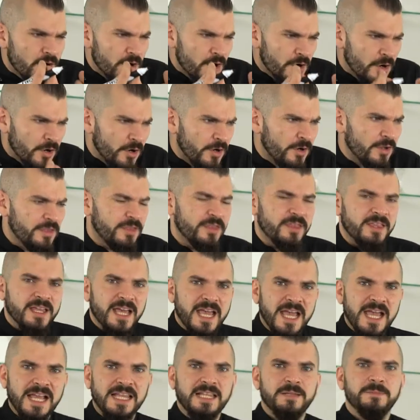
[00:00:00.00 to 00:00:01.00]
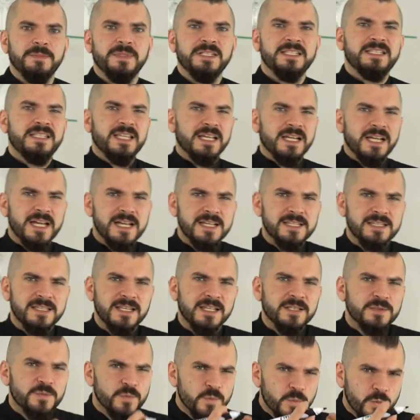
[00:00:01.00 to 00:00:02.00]
earth element, has
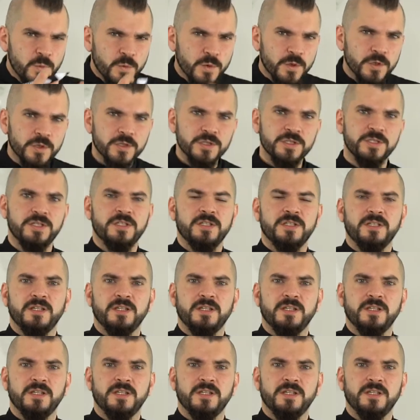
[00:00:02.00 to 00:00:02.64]
that wood